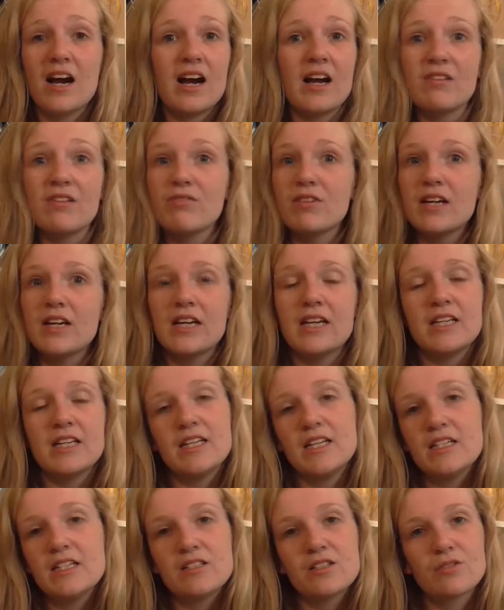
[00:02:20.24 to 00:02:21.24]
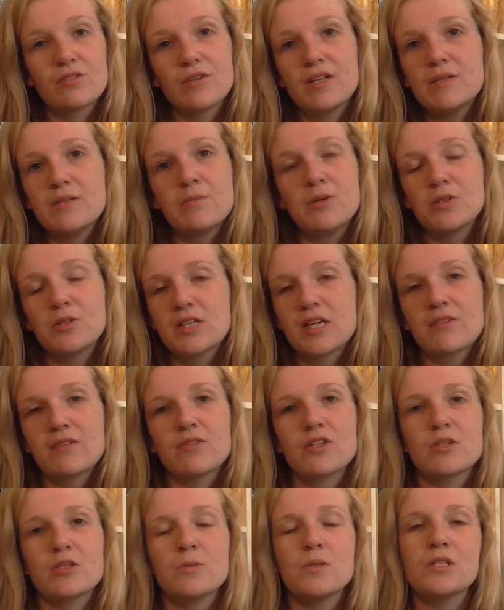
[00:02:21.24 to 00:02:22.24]
I really need to read more
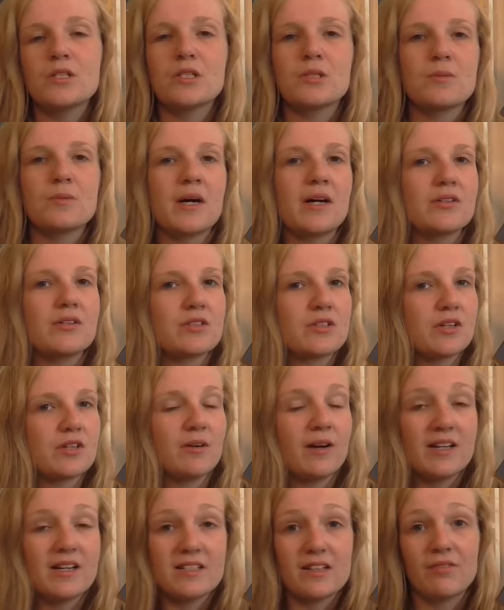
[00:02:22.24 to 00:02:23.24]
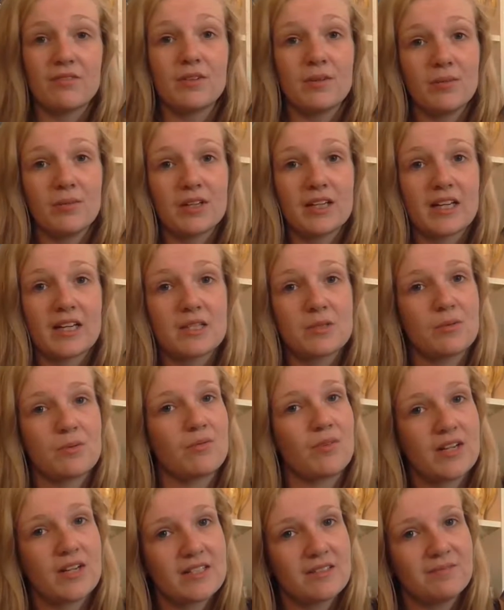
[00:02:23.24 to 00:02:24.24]
diverse books as well, so I definitely want to get this
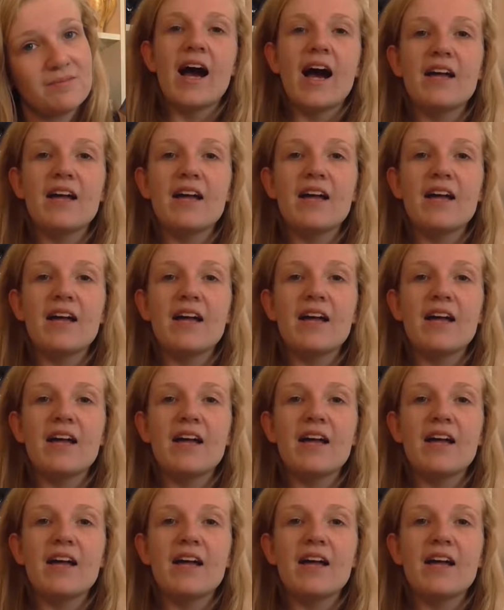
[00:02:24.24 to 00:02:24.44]
one read.